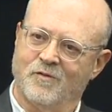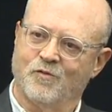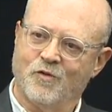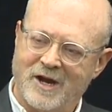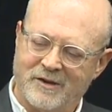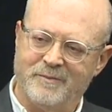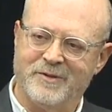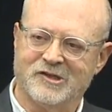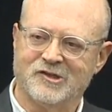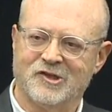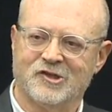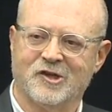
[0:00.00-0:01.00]
where the
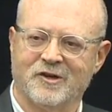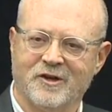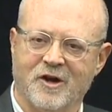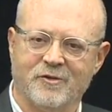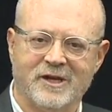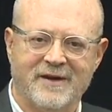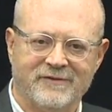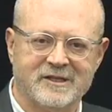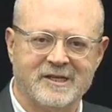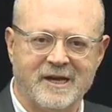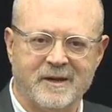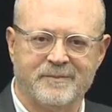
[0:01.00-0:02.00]
business is going to go and you have to
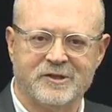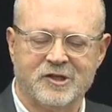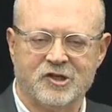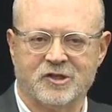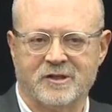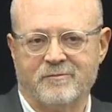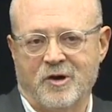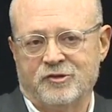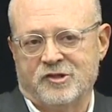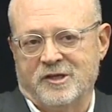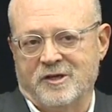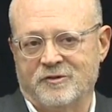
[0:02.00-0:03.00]
take a position.
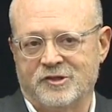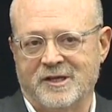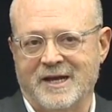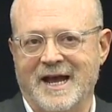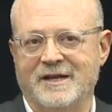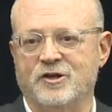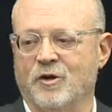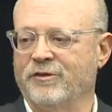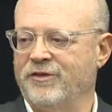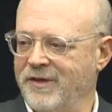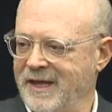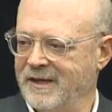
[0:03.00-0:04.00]
Most CEOs today, I
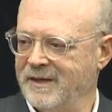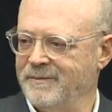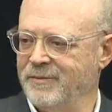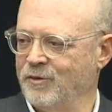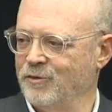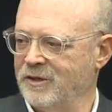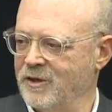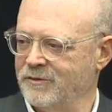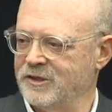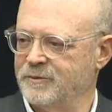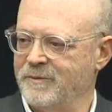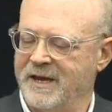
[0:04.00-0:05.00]
don't think, and Bill would know
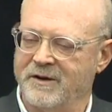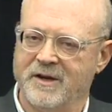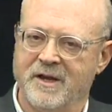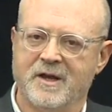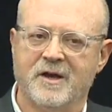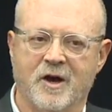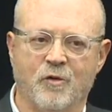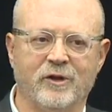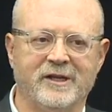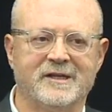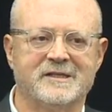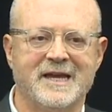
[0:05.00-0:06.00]
this better, are
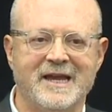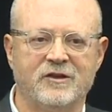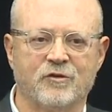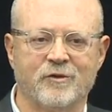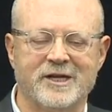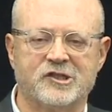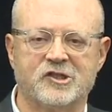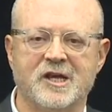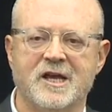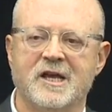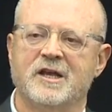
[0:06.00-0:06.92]
willing to take the risk